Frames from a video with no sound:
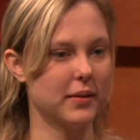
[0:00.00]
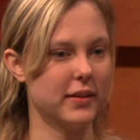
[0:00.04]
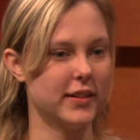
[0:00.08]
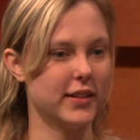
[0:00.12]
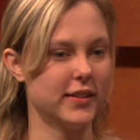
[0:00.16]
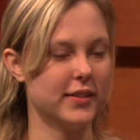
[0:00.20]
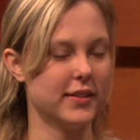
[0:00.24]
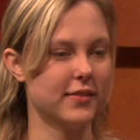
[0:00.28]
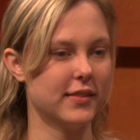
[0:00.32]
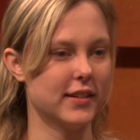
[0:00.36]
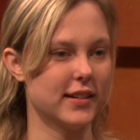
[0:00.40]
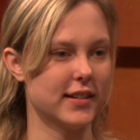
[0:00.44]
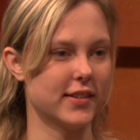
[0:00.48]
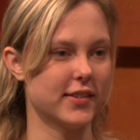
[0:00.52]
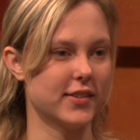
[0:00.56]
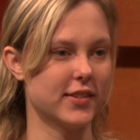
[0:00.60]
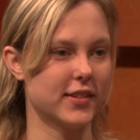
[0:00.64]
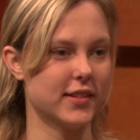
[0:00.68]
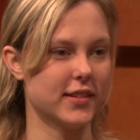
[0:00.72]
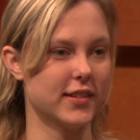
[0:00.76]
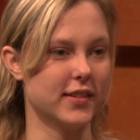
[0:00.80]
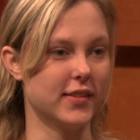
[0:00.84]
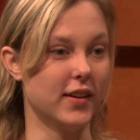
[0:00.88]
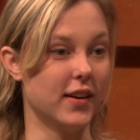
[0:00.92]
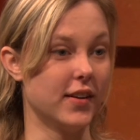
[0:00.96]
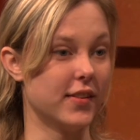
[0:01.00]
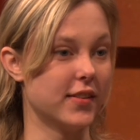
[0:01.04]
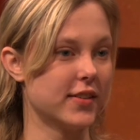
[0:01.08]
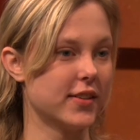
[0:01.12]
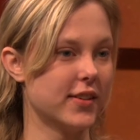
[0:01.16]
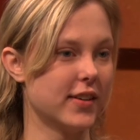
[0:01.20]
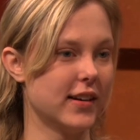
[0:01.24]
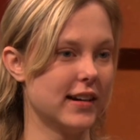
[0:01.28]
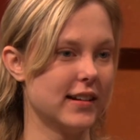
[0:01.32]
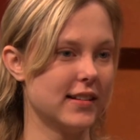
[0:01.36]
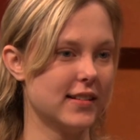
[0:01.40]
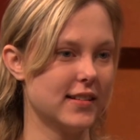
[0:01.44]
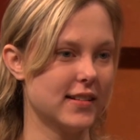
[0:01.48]
doing research into other
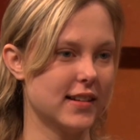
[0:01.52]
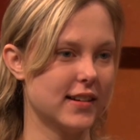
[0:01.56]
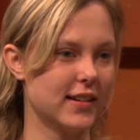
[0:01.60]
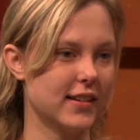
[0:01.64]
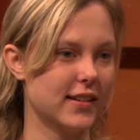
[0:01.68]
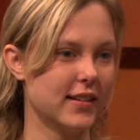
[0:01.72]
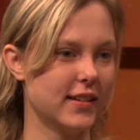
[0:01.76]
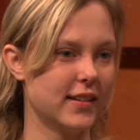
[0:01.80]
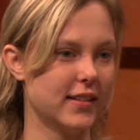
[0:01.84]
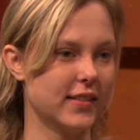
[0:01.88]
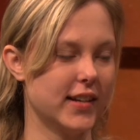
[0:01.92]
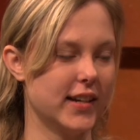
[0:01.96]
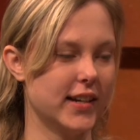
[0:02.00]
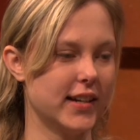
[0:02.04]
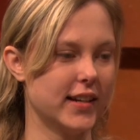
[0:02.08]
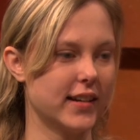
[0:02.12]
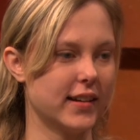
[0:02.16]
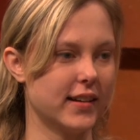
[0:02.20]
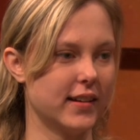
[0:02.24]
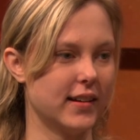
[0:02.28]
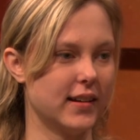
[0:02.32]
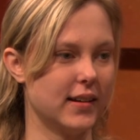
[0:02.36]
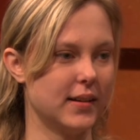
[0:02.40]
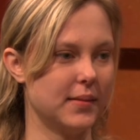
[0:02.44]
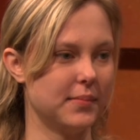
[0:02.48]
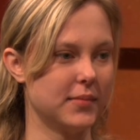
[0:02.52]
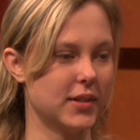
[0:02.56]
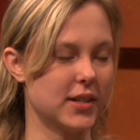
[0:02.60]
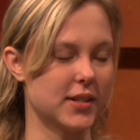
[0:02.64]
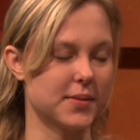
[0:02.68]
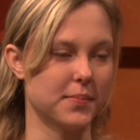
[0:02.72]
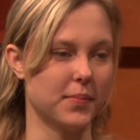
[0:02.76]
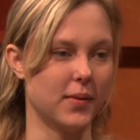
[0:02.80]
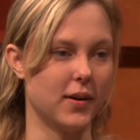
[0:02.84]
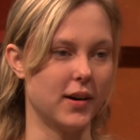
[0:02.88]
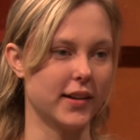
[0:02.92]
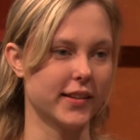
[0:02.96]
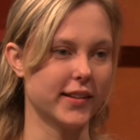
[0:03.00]
grants that are like just
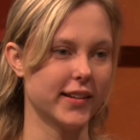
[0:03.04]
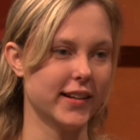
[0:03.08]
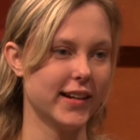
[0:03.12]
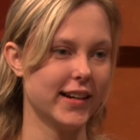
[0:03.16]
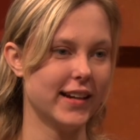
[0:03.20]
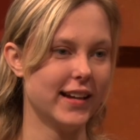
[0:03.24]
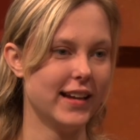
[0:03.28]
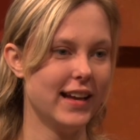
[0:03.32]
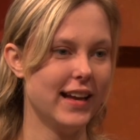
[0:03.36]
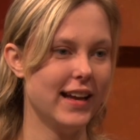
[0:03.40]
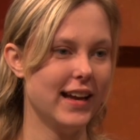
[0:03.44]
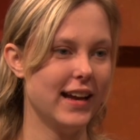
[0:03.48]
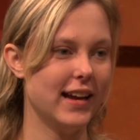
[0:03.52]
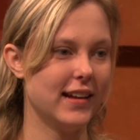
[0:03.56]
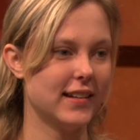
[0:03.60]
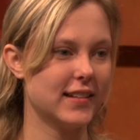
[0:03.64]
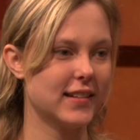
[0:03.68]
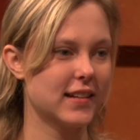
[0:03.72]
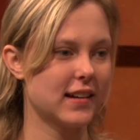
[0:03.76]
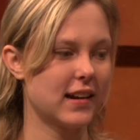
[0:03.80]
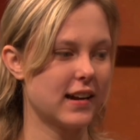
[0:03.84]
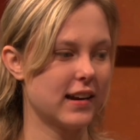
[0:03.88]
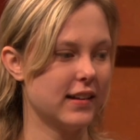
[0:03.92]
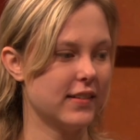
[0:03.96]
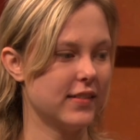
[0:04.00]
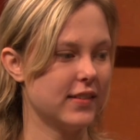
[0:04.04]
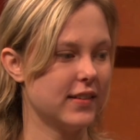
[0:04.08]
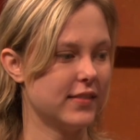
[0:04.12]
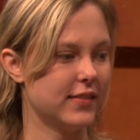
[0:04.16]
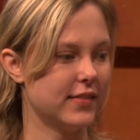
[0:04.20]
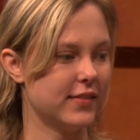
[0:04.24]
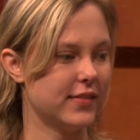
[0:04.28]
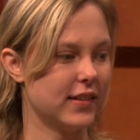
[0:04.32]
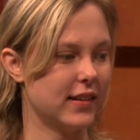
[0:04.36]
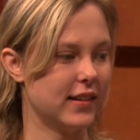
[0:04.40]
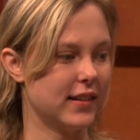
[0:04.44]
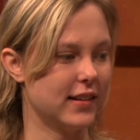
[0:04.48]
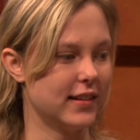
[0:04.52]
broadly, it's kind
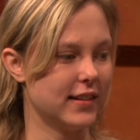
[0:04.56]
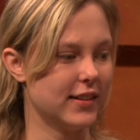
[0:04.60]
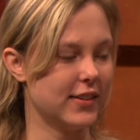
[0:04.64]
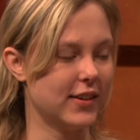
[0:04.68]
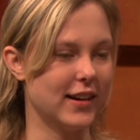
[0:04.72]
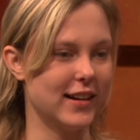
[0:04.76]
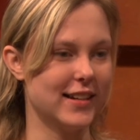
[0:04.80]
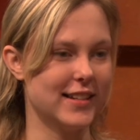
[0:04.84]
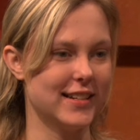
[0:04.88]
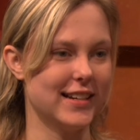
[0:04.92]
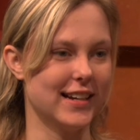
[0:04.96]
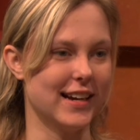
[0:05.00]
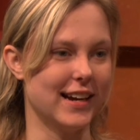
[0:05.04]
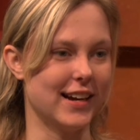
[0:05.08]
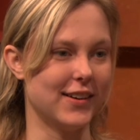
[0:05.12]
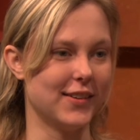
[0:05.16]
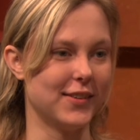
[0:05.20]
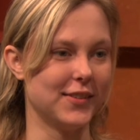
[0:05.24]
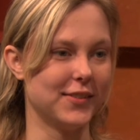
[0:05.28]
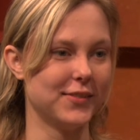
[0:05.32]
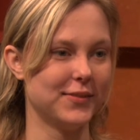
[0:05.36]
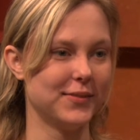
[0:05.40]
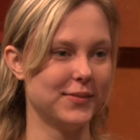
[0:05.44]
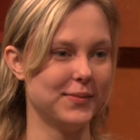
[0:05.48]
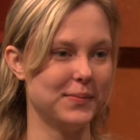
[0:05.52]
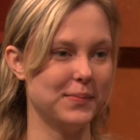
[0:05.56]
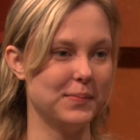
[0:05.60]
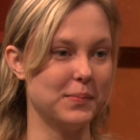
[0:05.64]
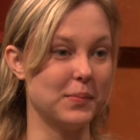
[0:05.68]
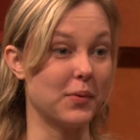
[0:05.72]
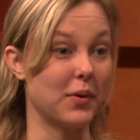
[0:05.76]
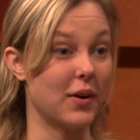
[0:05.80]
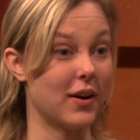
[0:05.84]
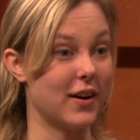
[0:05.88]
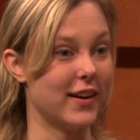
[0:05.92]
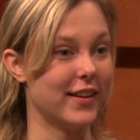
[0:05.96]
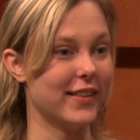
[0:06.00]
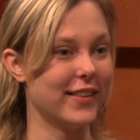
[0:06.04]
of crazy how
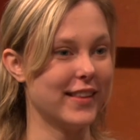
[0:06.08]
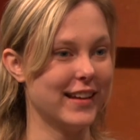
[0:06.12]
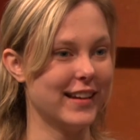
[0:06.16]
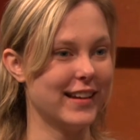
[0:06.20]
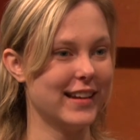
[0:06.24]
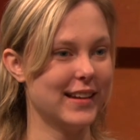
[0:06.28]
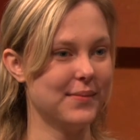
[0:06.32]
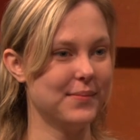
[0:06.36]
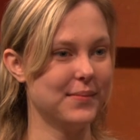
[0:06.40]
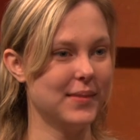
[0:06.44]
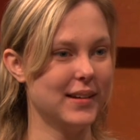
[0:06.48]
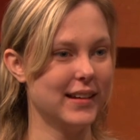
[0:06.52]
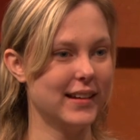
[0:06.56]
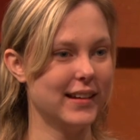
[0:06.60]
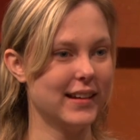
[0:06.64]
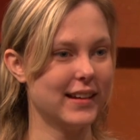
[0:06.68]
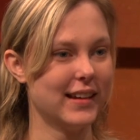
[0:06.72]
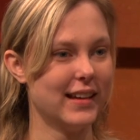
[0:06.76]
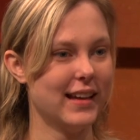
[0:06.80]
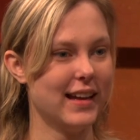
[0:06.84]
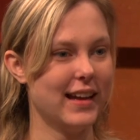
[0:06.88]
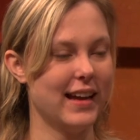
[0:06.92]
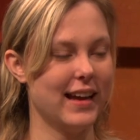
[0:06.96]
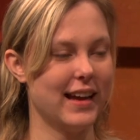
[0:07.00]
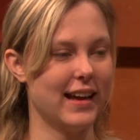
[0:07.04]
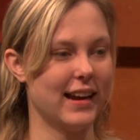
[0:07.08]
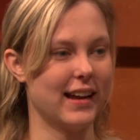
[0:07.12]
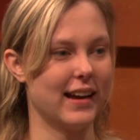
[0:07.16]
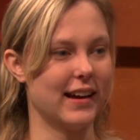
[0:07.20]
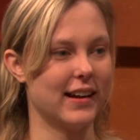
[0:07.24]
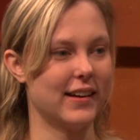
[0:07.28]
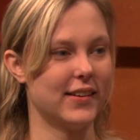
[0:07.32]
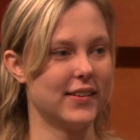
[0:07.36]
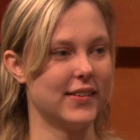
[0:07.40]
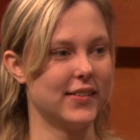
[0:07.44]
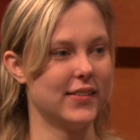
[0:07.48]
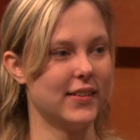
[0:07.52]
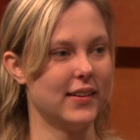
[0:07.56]
broad they can be and
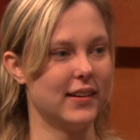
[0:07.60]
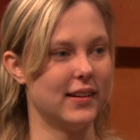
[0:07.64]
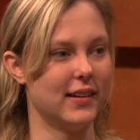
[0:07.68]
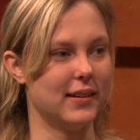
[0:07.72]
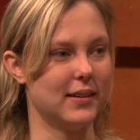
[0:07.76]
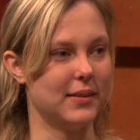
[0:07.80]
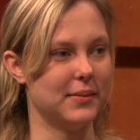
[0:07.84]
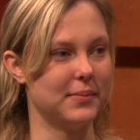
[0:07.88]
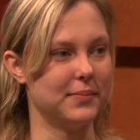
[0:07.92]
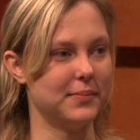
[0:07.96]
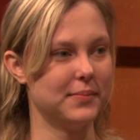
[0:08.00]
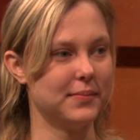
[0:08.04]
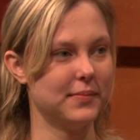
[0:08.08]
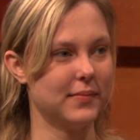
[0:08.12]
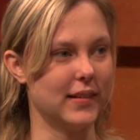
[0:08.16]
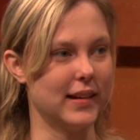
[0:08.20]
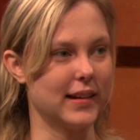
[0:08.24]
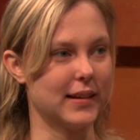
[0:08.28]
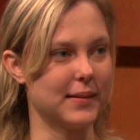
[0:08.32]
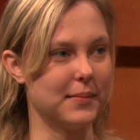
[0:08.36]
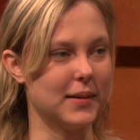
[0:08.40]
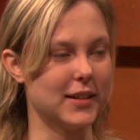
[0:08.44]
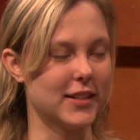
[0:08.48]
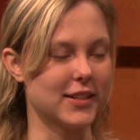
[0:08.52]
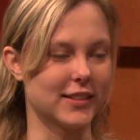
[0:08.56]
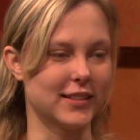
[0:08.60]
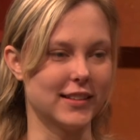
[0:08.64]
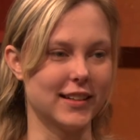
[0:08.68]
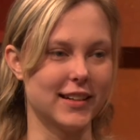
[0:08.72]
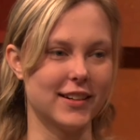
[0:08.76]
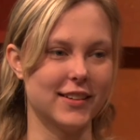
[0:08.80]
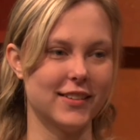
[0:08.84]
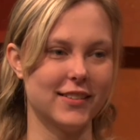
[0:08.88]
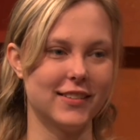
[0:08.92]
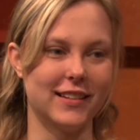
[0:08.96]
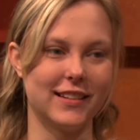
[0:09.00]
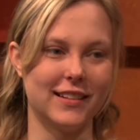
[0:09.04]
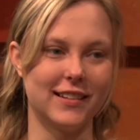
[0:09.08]
how like much
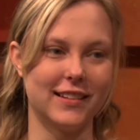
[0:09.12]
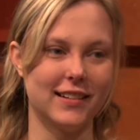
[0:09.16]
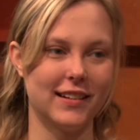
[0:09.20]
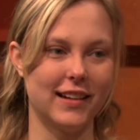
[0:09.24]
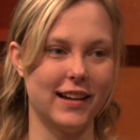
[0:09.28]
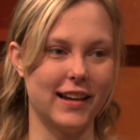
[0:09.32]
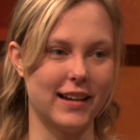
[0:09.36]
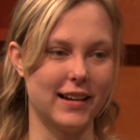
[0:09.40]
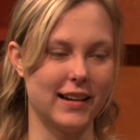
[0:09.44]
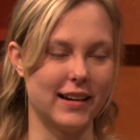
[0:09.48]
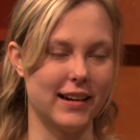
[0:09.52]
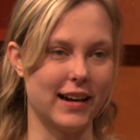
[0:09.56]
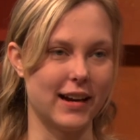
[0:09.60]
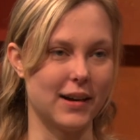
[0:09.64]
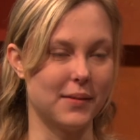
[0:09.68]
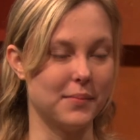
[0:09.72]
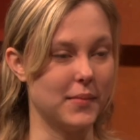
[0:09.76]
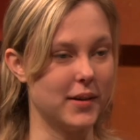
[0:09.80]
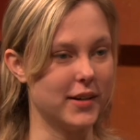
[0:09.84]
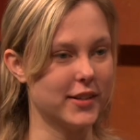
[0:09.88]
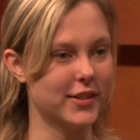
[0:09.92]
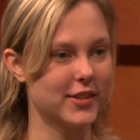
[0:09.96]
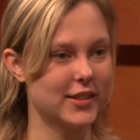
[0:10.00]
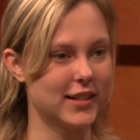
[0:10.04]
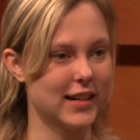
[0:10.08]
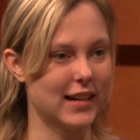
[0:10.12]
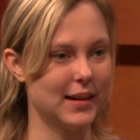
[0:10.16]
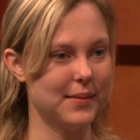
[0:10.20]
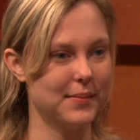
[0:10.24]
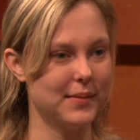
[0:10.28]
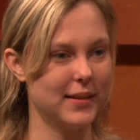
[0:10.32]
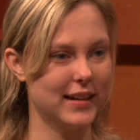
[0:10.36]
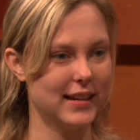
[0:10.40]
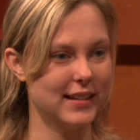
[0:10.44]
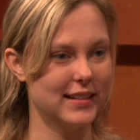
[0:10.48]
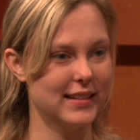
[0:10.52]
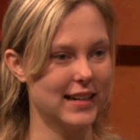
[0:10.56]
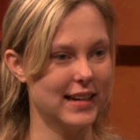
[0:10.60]
little and how much time it
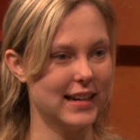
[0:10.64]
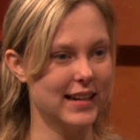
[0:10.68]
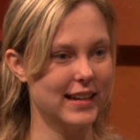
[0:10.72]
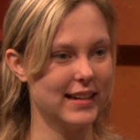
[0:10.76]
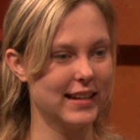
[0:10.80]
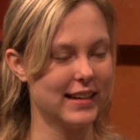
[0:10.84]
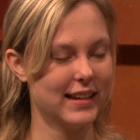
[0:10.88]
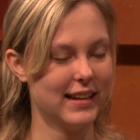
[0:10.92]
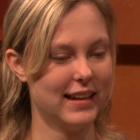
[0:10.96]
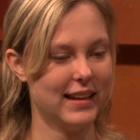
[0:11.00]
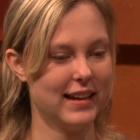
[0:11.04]
can take.